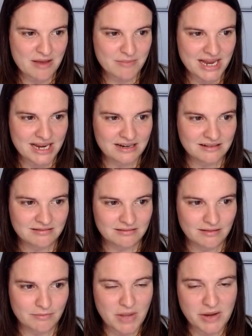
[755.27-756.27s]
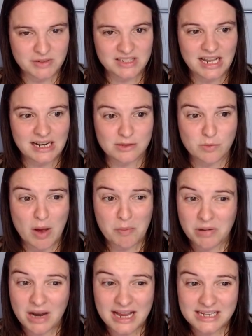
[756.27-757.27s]
I mean, Mo Salah's well
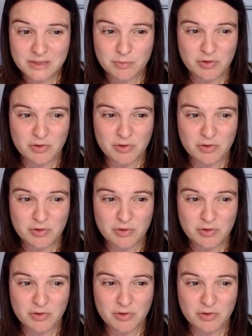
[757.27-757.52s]
placed.